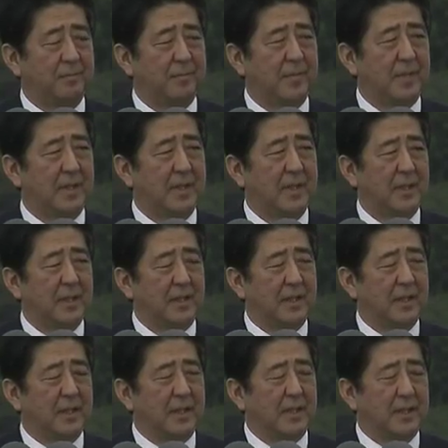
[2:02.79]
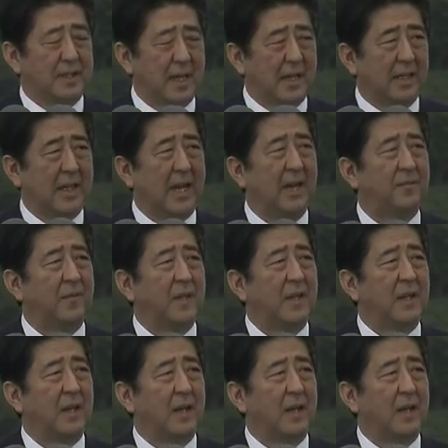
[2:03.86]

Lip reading: when aerial bombing